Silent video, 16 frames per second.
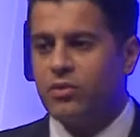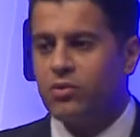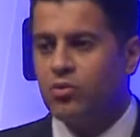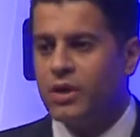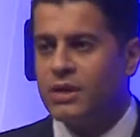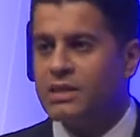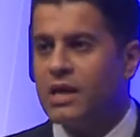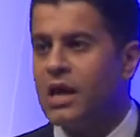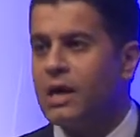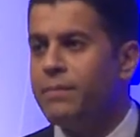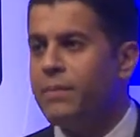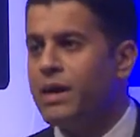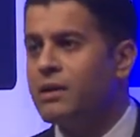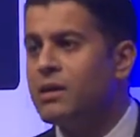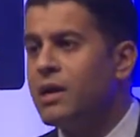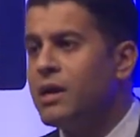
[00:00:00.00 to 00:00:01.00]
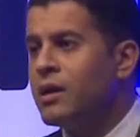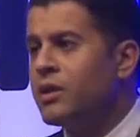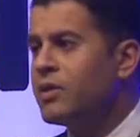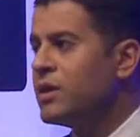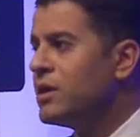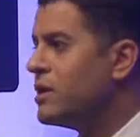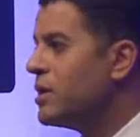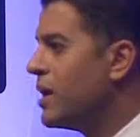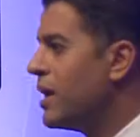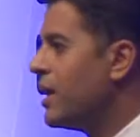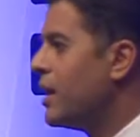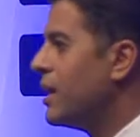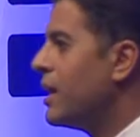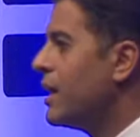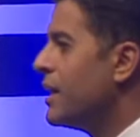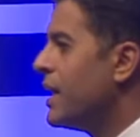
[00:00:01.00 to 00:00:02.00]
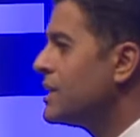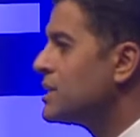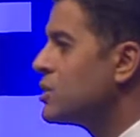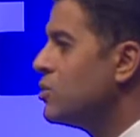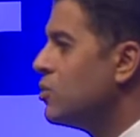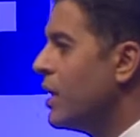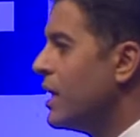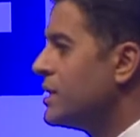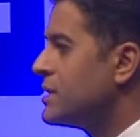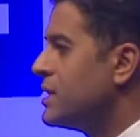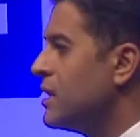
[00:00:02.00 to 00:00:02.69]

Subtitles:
through his iPad the SQL